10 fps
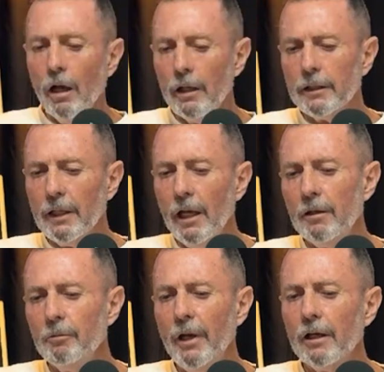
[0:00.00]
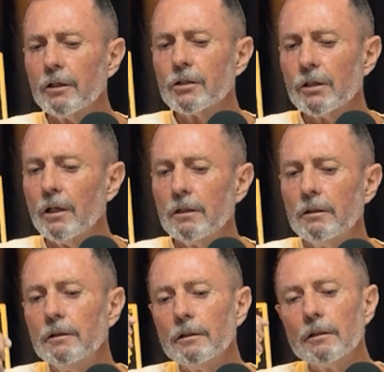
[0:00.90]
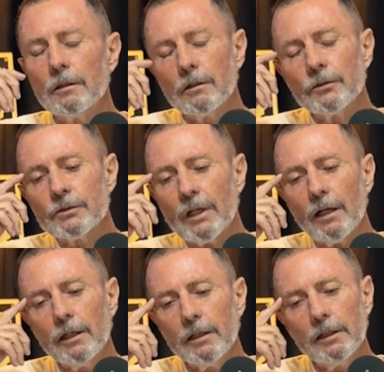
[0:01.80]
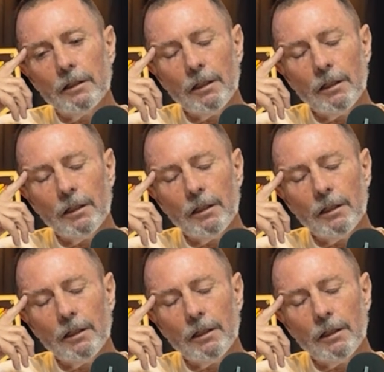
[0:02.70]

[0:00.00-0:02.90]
It came about because I sadly